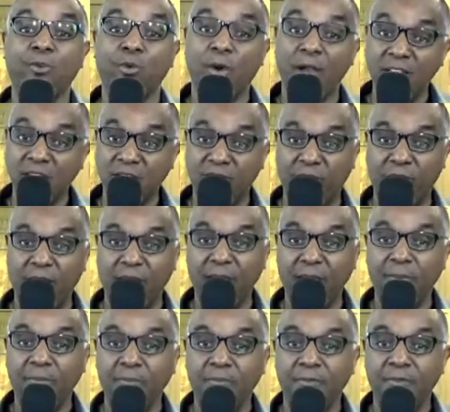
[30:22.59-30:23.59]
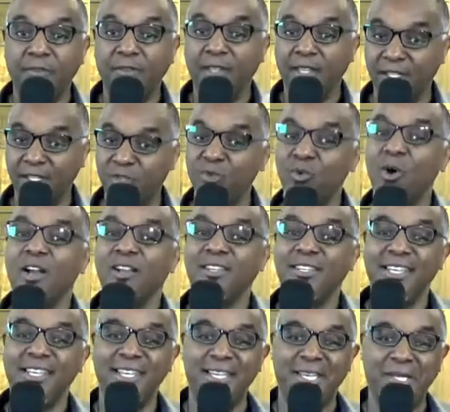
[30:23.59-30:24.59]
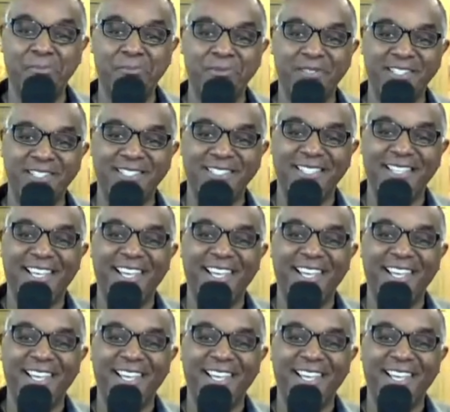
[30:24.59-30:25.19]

gracefully into our DMs,